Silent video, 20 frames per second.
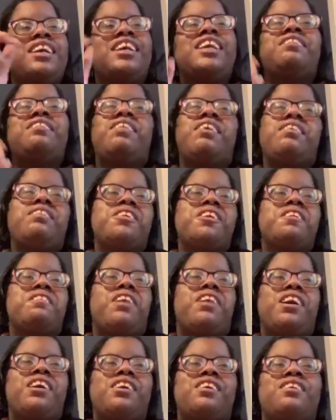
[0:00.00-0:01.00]
is my role
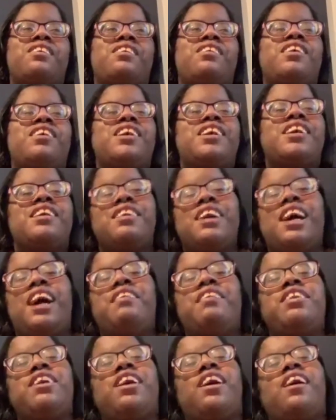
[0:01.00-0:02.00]
model.
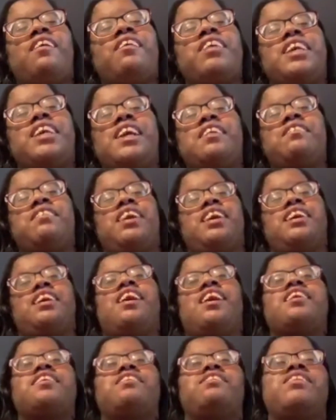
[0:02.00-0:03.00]
Sometimes y'all always tell me that
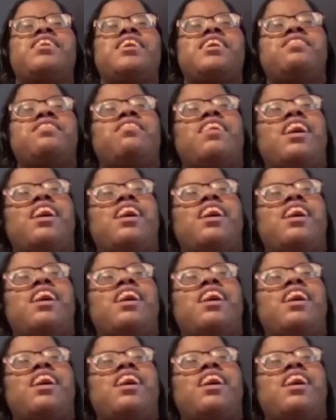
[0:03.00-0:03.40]
y'all the reason